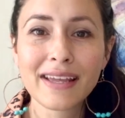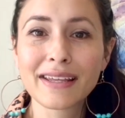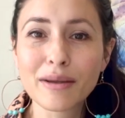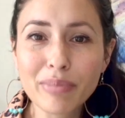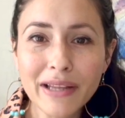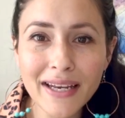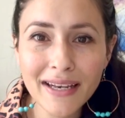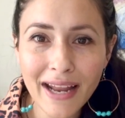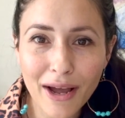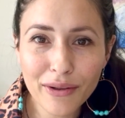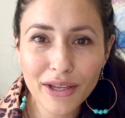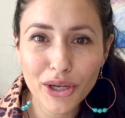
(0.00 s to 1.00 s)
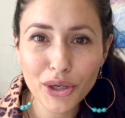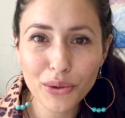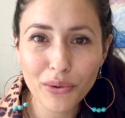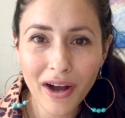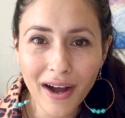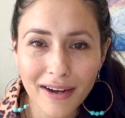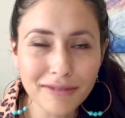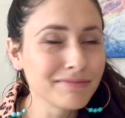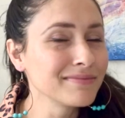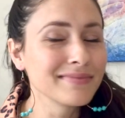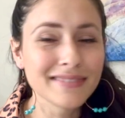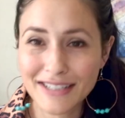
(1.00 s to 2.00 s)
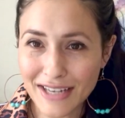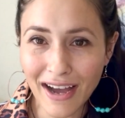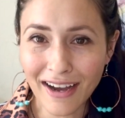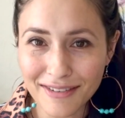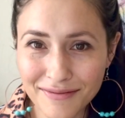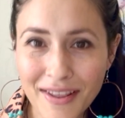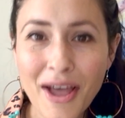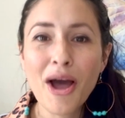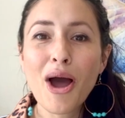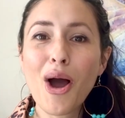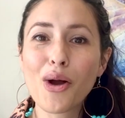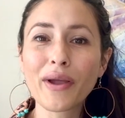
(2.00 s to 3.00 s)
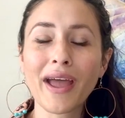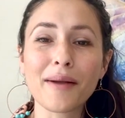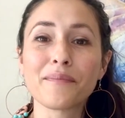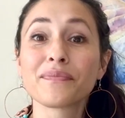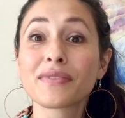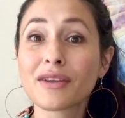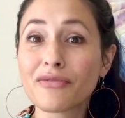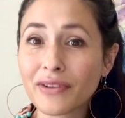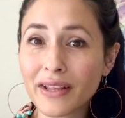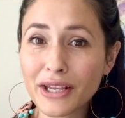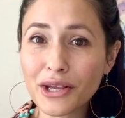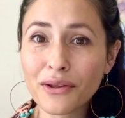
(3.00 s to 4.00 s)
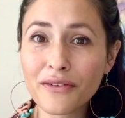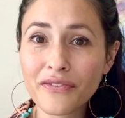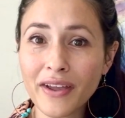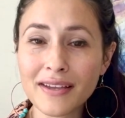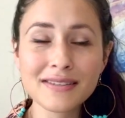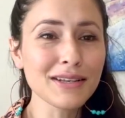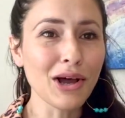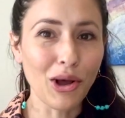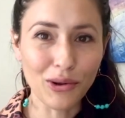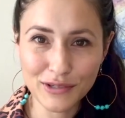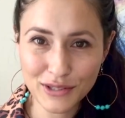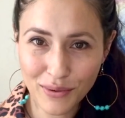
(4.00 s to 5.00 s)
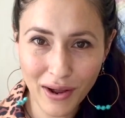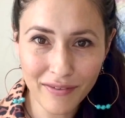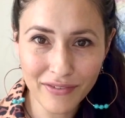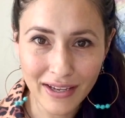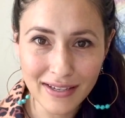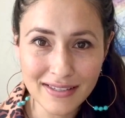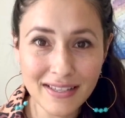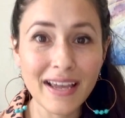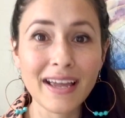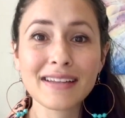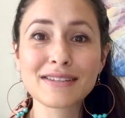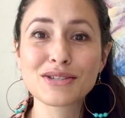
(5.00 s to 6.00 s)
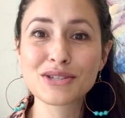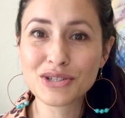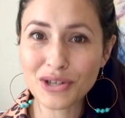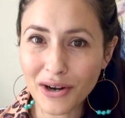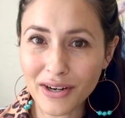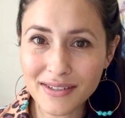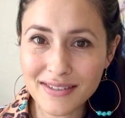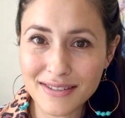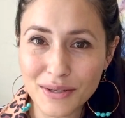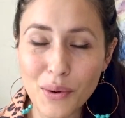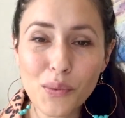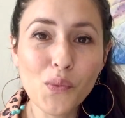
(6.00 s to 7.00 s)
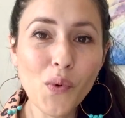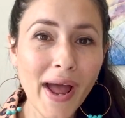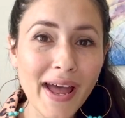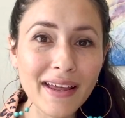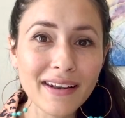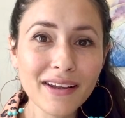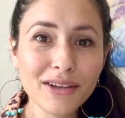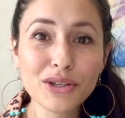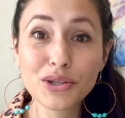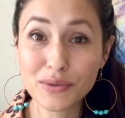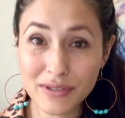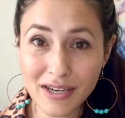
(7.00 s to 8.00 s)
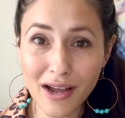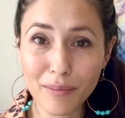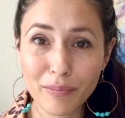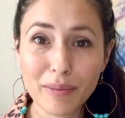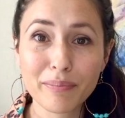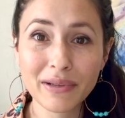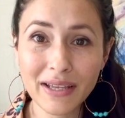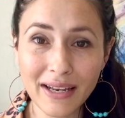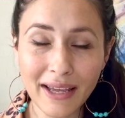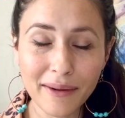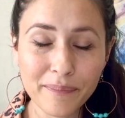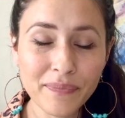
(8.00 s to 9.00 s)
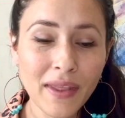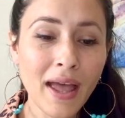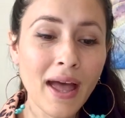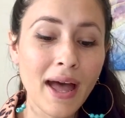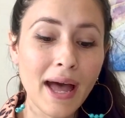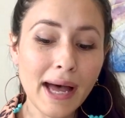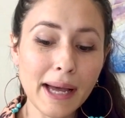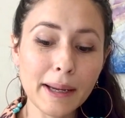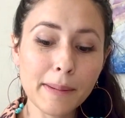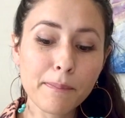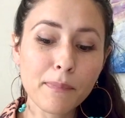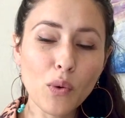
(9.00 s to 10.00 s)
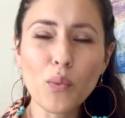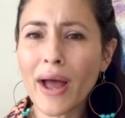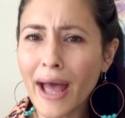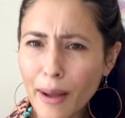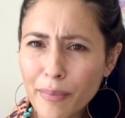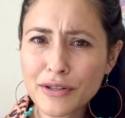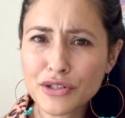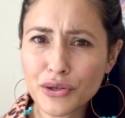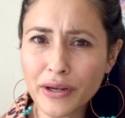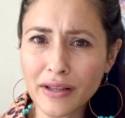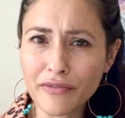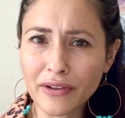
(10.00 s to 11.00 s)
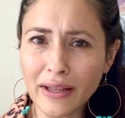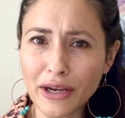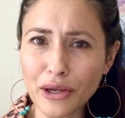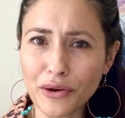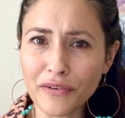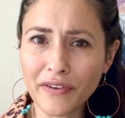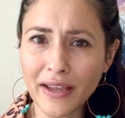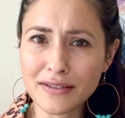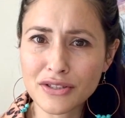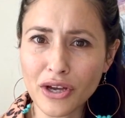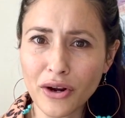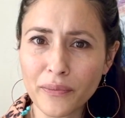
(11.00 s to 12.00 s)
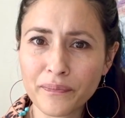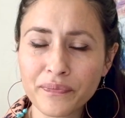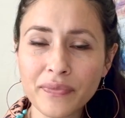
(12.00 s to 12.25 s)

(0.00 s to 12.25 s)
You're bleeding out your hoo-ha, duh. Okay, the follicular phase, also obvious. It starts when you stop bleeding. What happens during the follicular phase though?